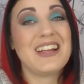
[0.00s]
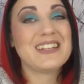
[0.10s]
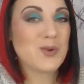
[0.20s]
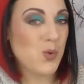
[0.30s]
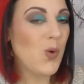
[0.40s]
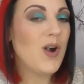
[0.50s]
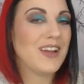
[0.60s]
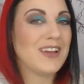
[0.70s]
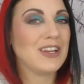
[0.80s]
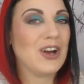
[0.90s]
And that's
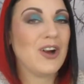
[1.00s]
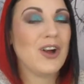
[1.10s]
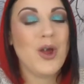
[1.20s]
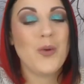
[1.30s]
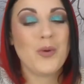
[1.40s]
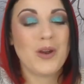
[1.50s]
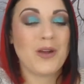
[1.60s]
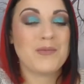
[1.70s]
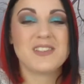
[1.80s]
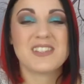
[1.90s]
quite a lot when
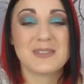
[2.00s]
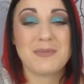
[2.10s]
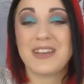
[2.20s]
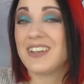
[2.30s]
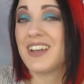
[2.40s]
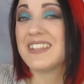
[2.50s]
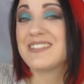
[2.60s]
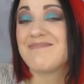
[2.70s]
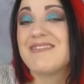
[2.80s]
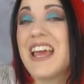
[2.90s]
I'm used to spending like
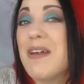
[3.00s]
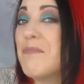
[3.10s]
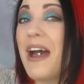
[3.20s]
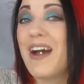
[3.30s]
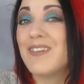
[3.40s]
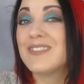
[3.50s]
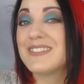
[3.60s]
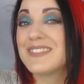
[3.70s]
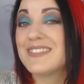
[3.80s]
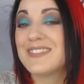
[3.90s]

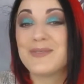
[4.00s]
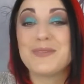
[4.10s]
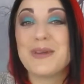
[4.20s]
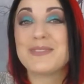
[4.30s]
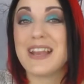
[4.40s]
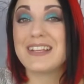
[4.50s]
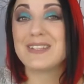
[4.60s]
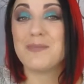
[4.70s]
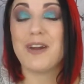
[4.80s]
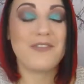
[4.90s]
£10, sometimes less,
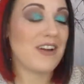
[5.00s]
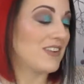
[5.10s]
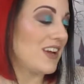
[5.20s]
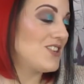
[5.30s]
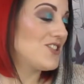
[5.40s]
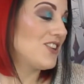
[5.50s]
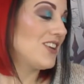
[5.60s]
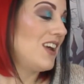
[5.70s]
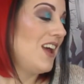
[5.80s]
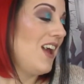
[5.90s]
on my foundation.
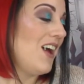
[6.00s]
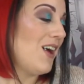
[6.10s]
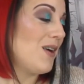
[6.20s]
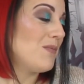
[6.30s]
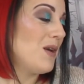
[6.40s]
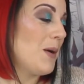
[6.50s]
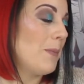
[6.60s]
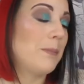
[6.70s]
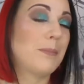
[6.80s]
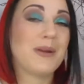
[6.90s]

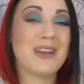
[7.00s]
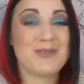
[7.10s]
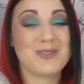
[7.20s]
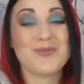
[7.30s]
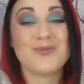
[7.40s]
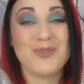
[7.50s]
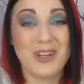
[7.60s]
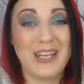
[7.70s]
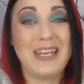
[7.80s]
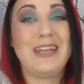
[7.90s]
But it was
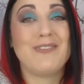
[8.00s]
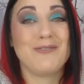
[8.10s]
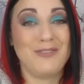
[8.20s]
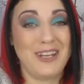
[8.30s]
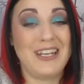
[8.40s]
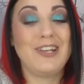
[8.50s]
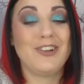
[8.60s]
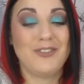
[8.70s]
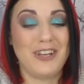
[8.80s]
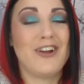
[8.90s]
really, really
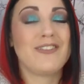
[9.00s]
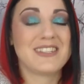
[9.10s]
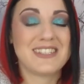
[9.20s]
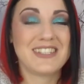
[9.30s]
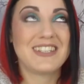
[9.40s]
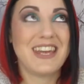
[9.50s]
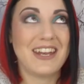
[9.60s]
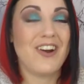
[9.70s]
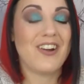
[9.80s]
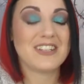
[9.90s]
lovely on the skin.
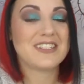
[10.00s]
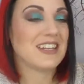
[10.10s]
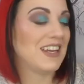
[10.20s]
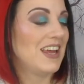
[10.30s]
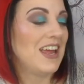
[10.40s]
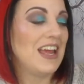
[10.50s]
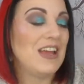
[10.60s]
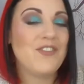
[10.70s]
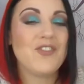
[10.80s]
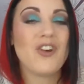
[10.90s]
Honestly,
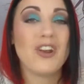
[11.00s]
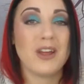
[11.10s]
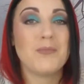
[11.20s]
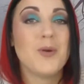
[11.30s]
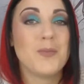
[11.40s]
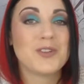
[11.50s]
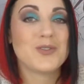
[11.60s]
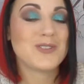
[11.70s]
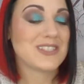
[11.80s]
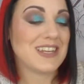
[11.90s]
if you've got like more
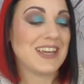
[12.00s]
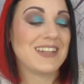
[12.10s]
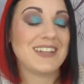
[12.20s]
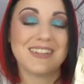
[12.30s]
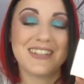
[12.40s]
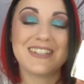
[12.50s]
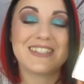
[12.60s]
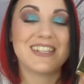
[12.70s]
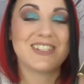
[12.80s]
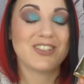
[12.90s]
mature skin, this
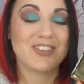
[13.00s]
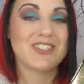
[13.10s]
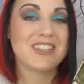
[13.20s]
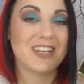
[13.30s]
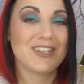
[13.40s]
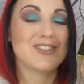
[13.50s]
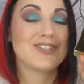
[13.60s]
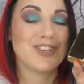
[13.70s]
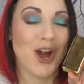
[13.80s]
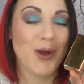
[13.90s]
sits on your skin
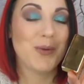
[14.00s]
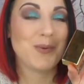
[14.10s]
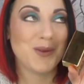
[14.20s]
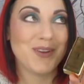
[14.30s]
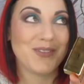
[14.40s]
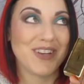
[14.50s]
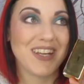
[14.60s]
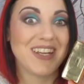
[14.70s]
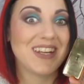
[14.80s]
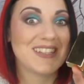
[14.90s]
so
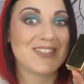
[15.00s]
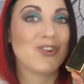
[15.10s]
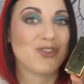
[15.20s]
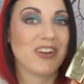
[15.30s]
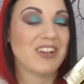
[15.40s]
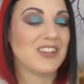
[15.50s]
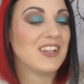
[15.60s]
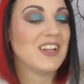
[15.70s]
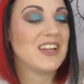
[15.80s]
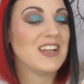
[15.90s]
beautifully, it's unreal,
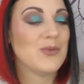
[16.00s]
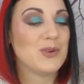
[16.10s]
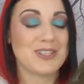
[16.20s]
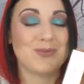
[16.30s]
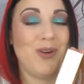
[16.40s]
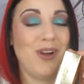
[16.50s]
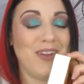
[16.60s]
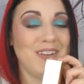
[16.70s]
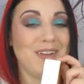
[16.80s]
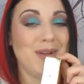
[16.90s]
which is
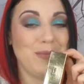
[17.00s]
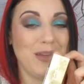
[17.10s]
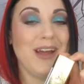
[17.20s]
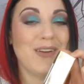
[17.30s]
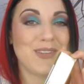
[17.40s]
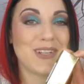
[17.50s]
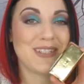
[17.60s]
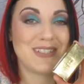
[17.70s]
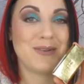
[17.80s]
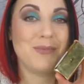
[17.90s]
why I may have to
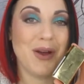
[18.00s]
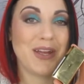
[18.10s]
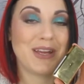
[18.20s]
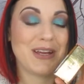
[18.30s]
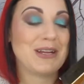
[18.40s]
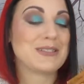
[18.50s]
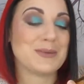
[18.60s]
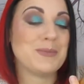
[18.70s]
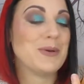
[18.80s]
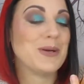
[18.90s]
consider buying it at
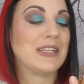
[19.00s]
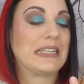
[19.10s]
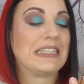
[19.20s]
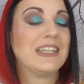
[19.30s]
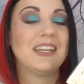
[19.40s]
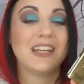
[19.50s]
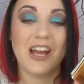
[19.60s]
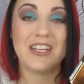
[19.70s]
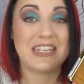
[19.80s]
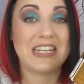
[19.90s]
some point.
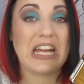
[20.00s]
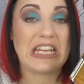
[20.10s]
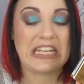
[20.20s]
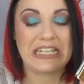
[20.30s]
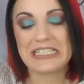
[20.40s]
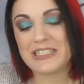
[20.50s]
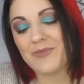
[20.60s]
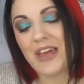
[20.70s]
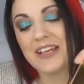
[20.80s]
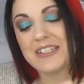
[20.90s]
I did like it.
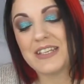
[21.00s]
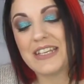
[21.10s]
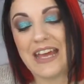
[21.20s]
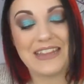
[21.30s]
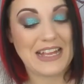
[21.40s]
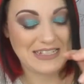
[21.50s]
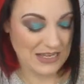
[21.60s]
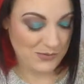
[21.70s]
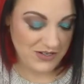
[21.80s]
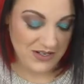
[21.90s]
So yeah, that's
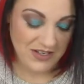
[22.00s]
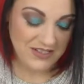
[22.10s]
that one.